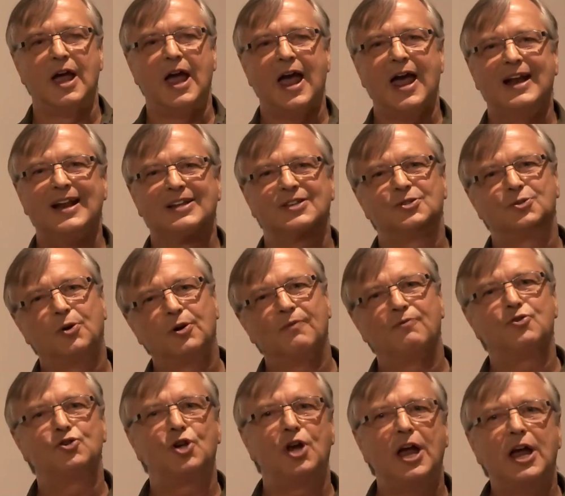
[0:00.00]
and it's sort
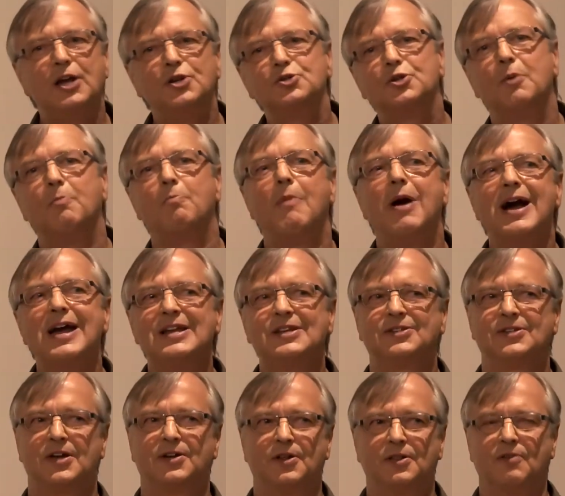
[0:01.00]
of changed the
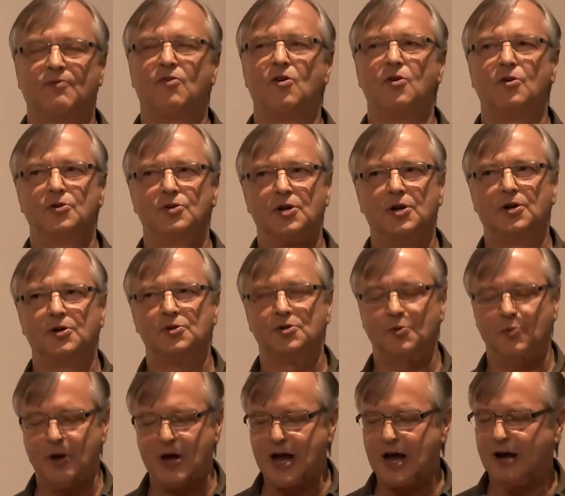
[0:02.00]
mindset of the volunteers that
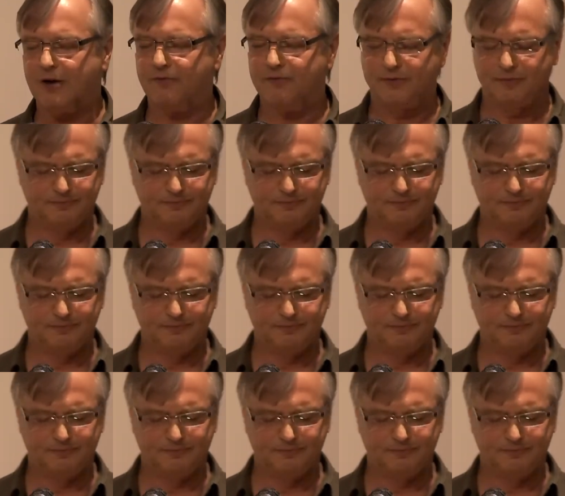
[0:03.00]
we have.